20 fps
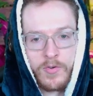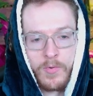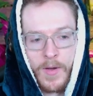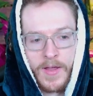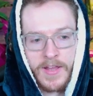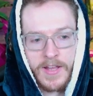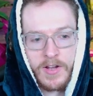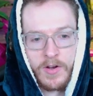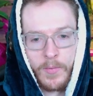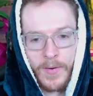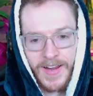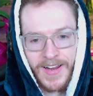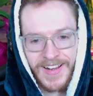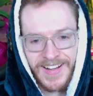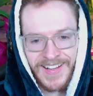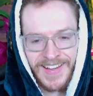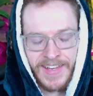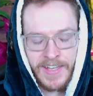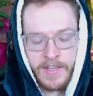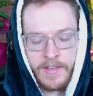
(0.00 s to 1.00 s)
quite
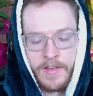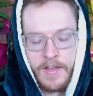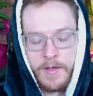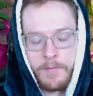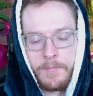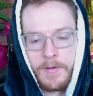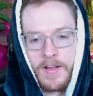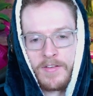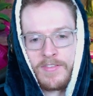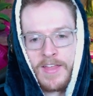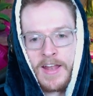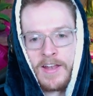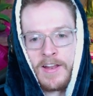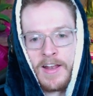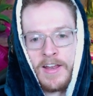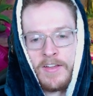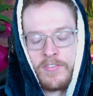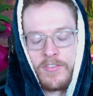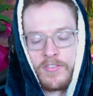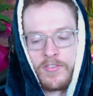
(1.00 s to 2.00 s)
quickly, because then at
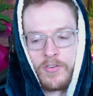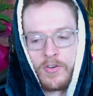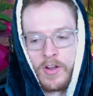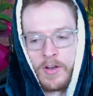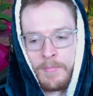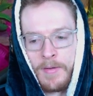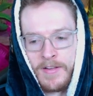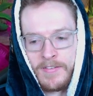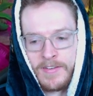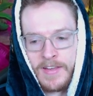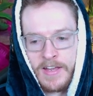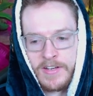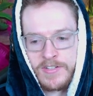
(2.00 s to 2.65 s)
least you're still going to be able to get